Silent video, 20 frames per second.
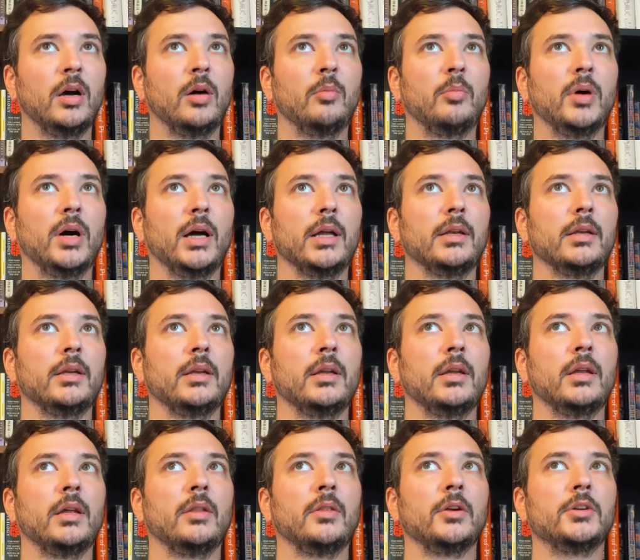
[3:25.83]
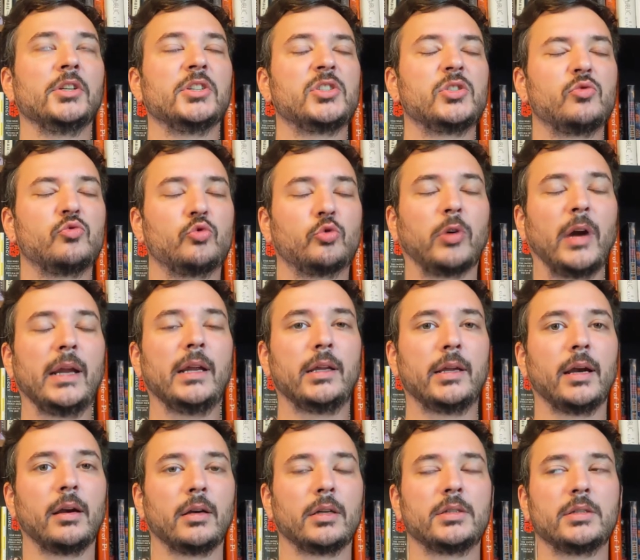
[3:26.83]
but they're just great
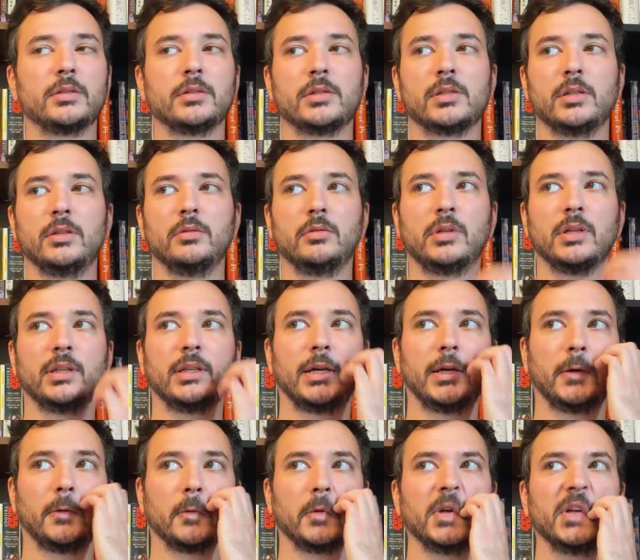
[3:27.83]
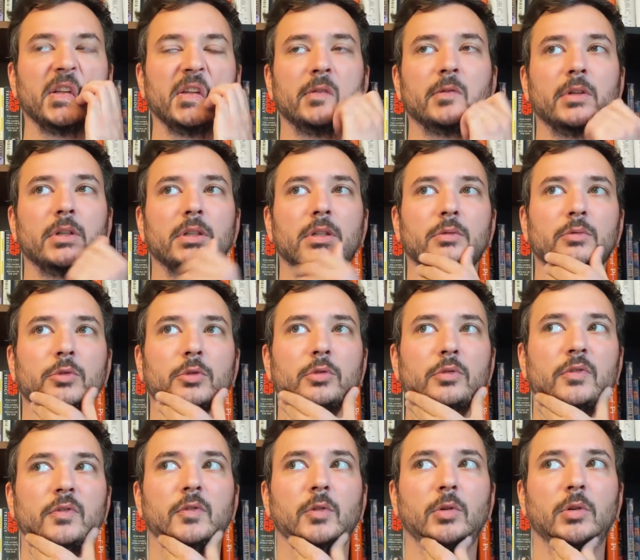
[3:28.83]
characters that you can like really really root
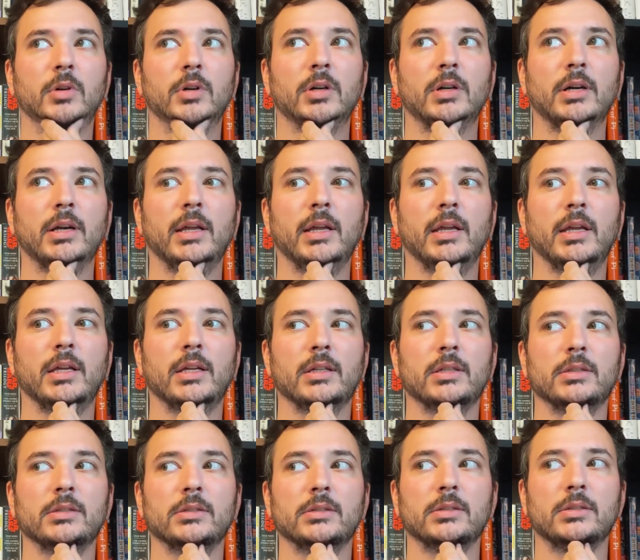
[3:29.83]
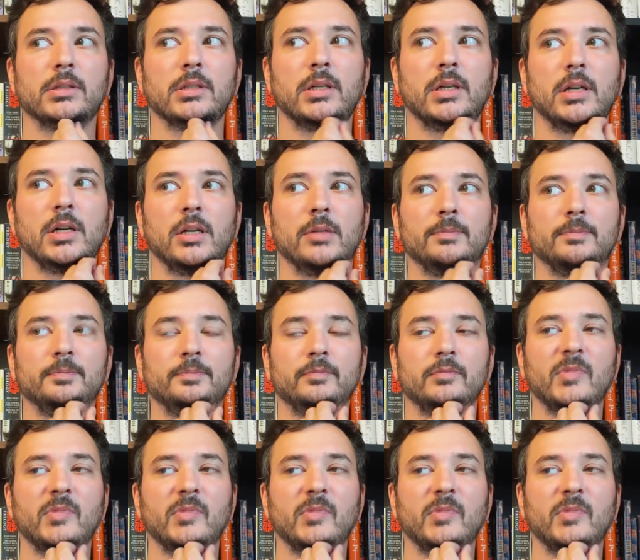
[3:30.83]
for and um,